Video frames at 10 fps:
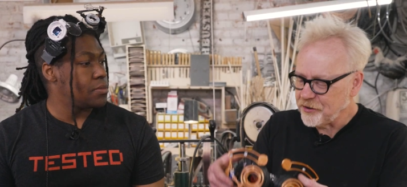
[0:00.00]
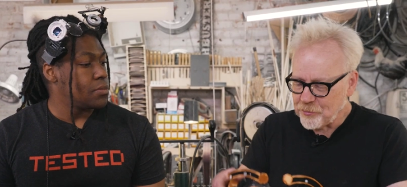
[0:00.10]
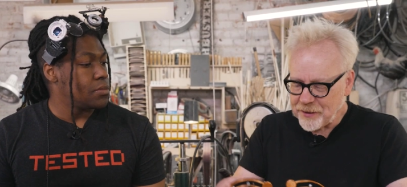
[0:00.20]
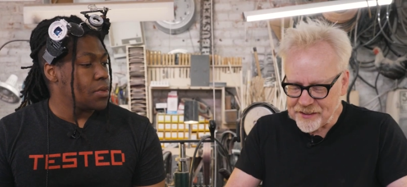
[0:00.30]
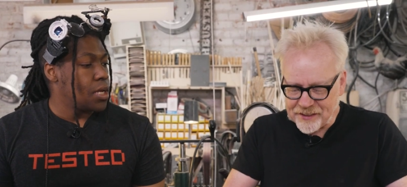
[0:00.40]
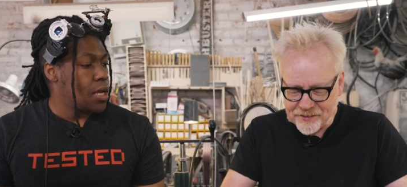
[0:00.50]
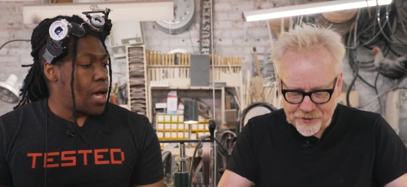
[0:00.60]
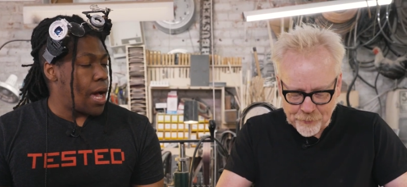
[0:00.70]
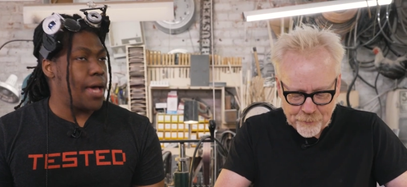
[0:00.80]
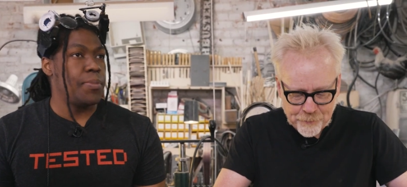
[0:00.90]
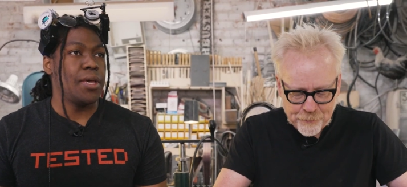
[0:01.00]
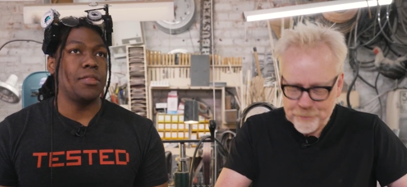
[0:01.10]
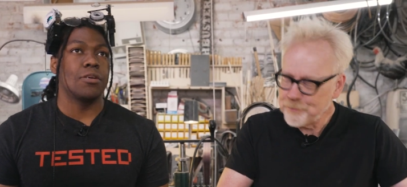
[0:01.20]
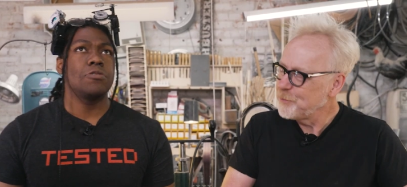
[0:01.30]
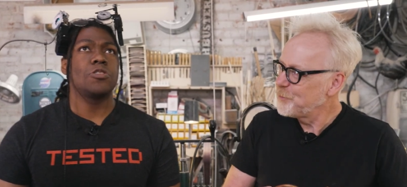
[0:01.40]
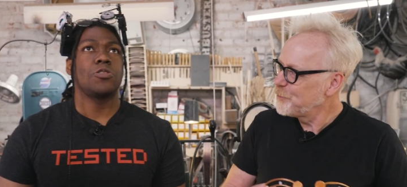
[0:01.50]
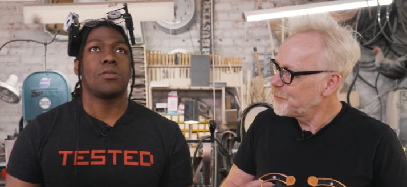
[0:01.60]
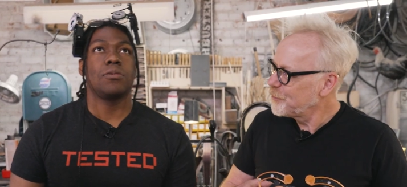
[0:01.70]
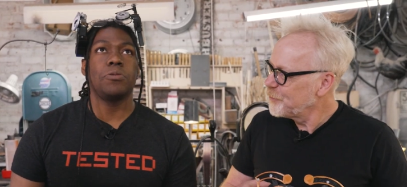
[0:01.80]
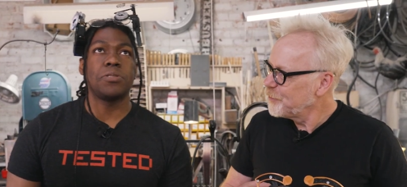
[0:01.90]
Speaker 1: did you make these? I made
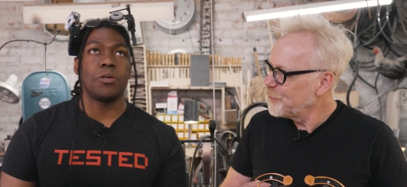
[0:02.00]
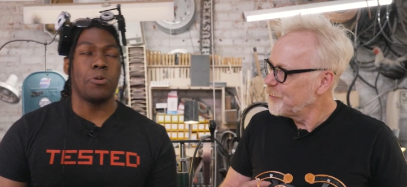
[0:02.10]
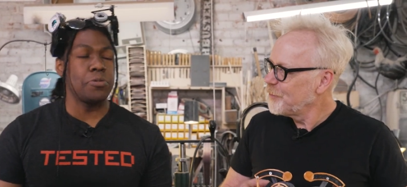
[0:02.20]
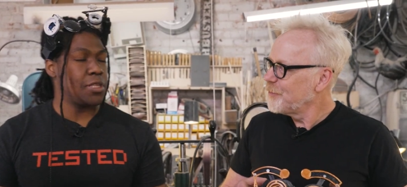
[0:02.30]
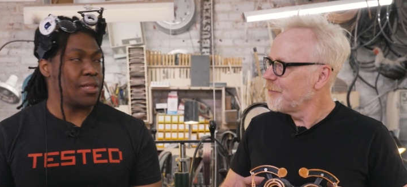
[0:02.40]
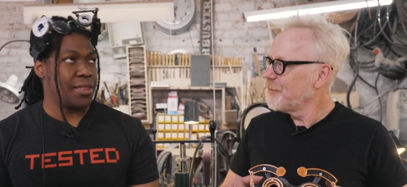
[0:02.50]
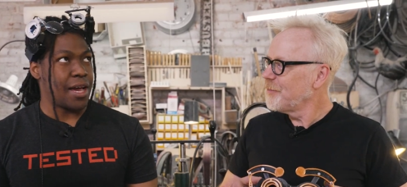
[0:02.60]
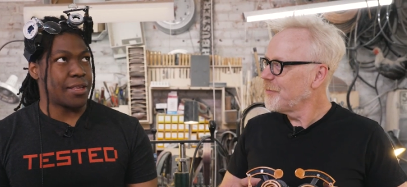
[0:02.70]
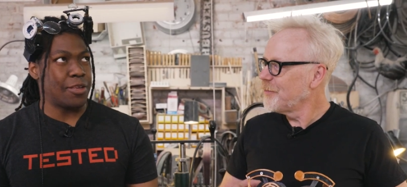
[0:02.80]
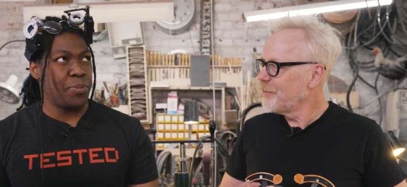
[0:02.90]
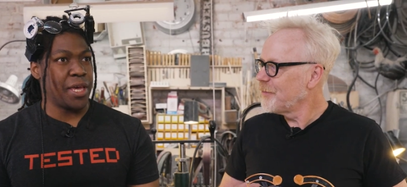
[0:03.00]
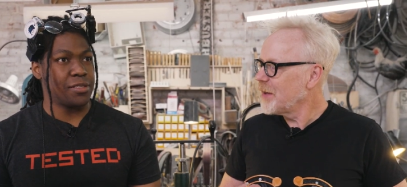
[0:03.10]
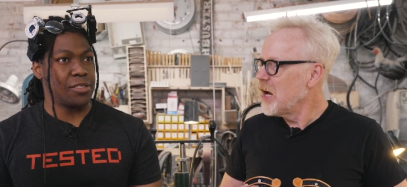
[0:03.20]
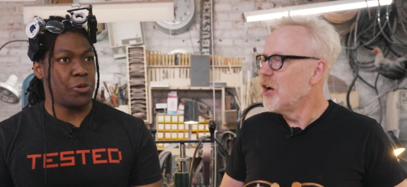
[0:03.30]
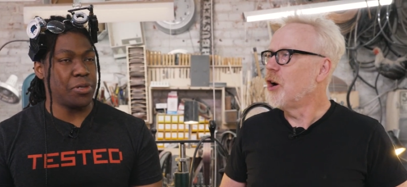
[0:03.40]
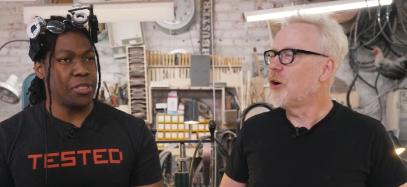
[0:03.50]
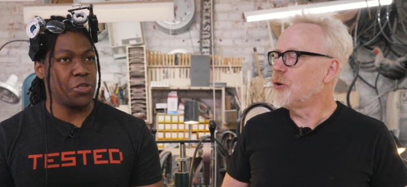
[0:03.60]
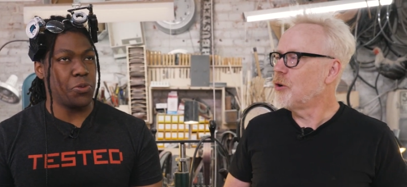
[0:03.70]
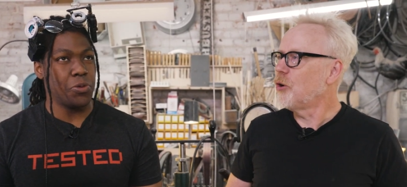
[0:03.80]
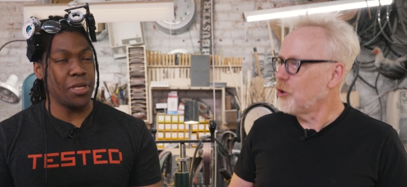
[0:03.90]
those. What was it? When was the lock? The big
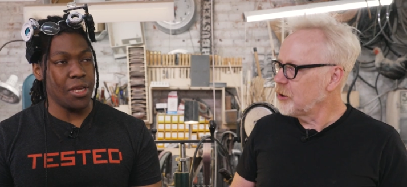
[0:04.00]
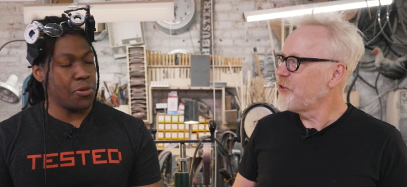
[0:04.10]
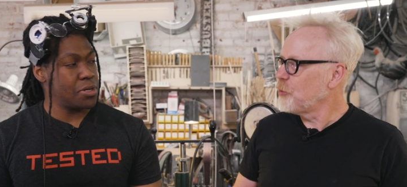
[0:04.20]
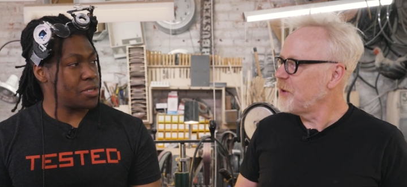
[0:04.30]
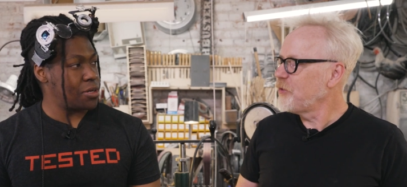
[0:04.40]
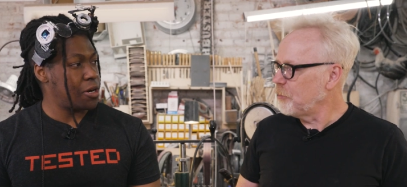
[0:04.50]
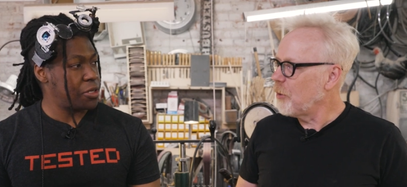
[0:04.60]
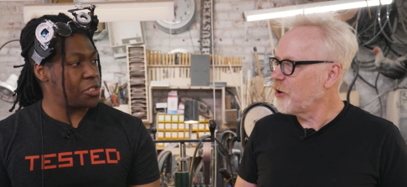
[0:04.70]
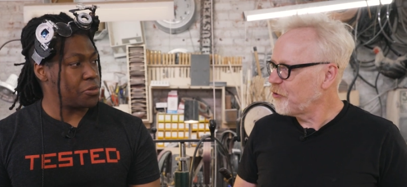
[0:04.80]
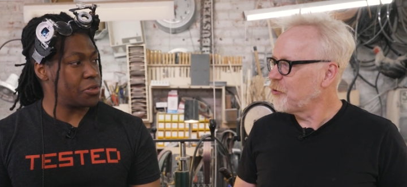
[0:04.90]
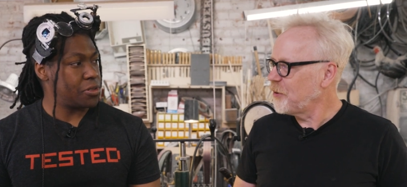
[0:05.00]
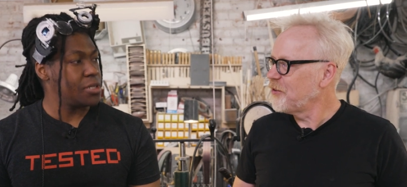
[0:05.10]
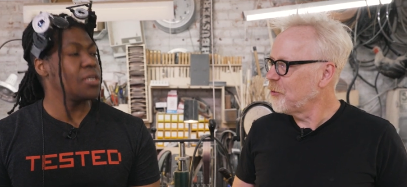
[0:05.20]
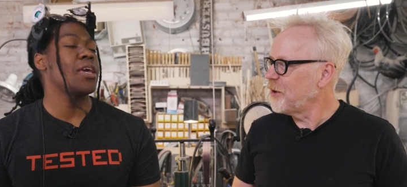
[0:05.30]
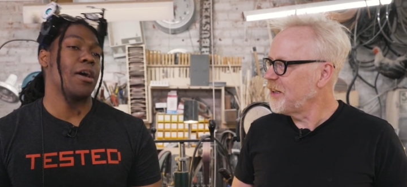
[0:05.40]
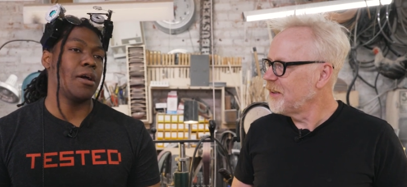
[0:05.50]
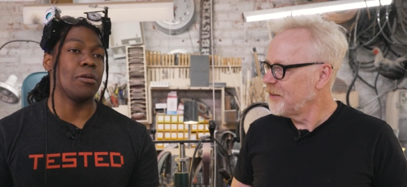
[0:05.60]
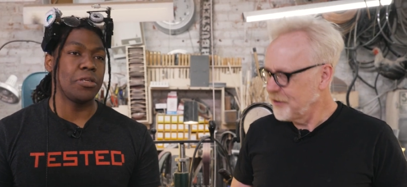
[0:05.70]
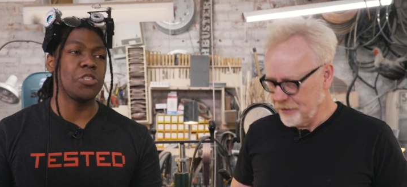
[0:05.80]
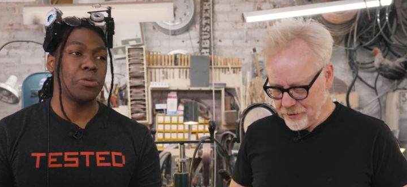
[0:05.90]
2020. Uh, early 2020. March of 2020. Yeah,
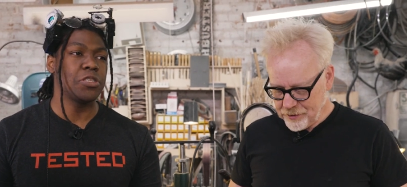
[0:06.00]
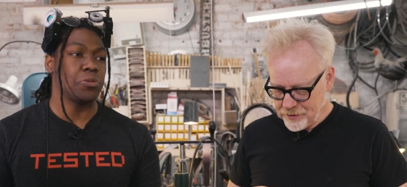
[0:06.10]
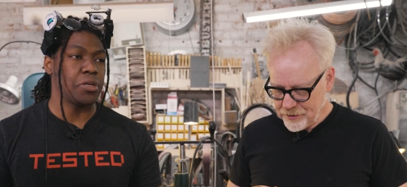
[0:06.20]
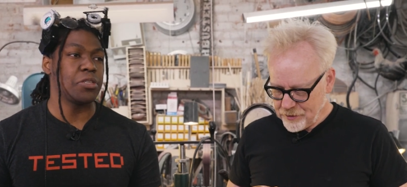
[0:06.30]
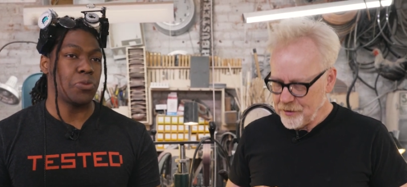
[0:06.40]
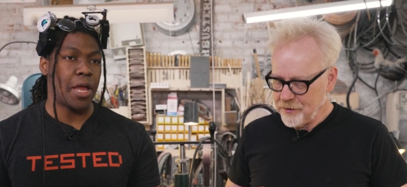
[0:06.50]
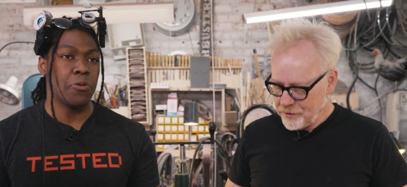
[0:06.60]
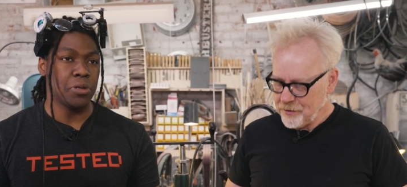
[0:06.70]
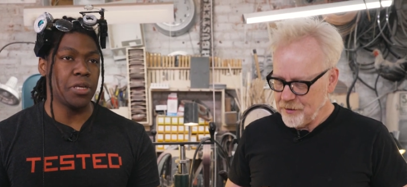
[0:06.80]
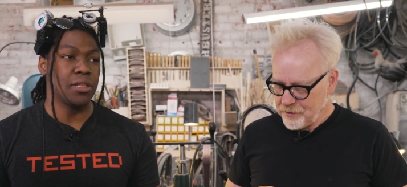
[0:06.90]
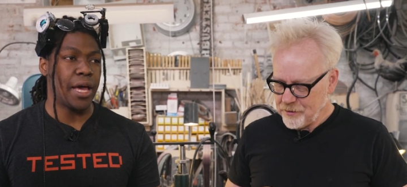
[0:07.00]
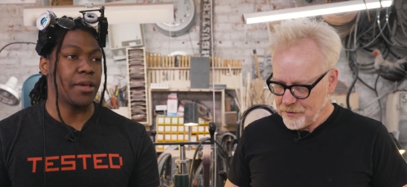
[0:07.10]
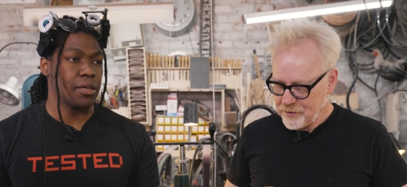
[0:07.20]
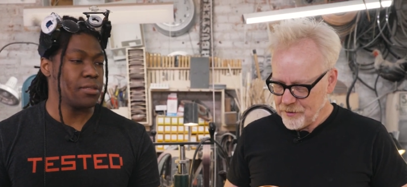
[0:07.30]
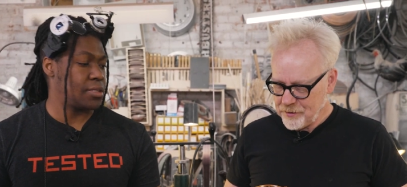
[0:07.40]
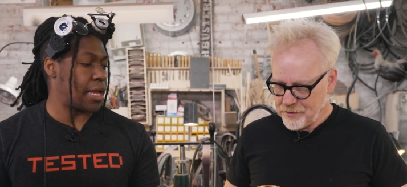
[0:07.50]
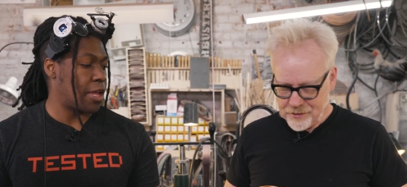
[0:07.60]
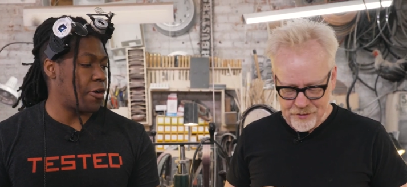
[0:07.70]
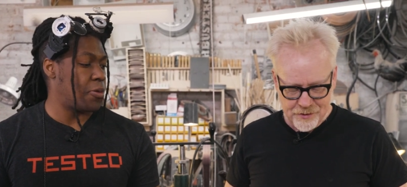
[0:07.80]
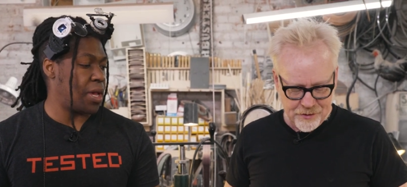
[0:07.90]
early 2020 is when I really like sat
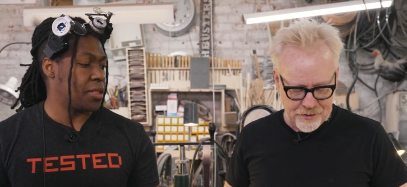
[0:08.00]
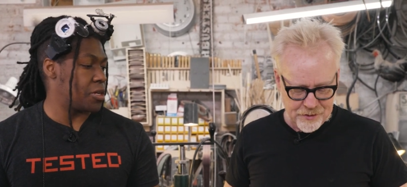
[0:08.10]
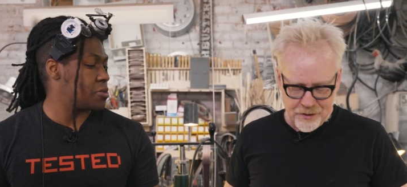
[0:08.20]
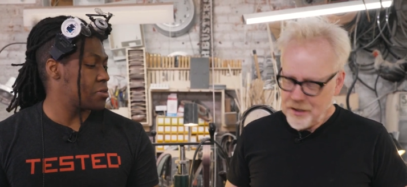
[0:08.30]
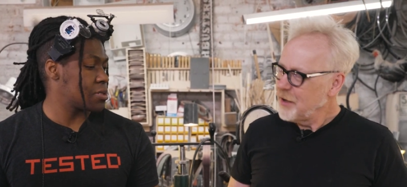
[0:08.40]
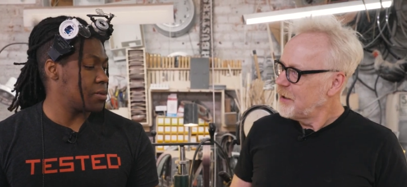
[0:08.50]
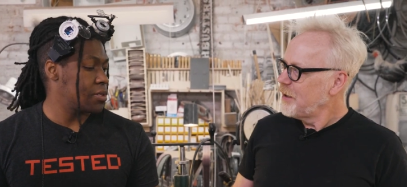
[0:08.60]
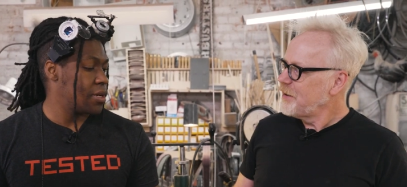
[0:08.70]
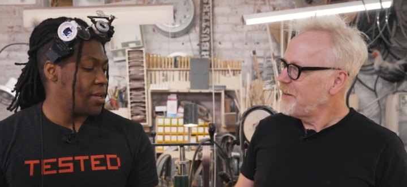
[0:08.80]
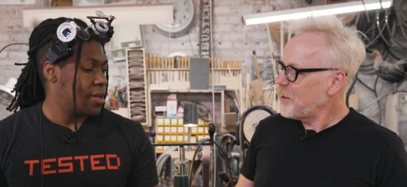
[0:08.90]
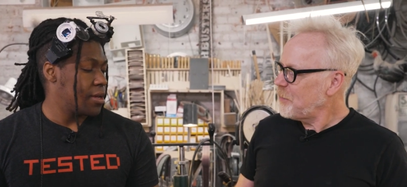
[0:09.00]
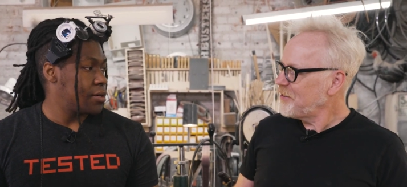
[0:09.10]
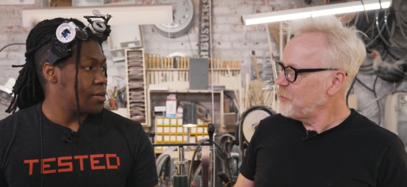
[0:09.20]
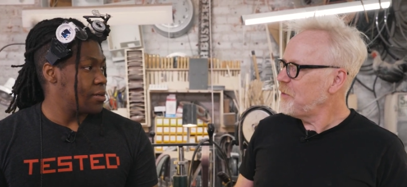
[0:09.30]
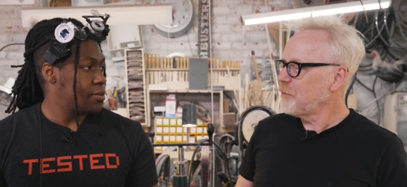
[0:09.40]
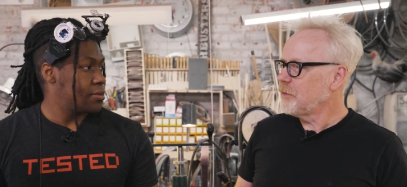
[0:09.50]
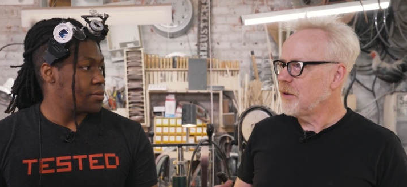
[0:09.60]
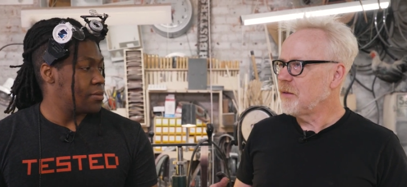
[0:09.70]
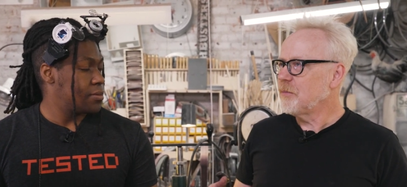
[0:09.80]
down and made those.
Speaker 2: That must have been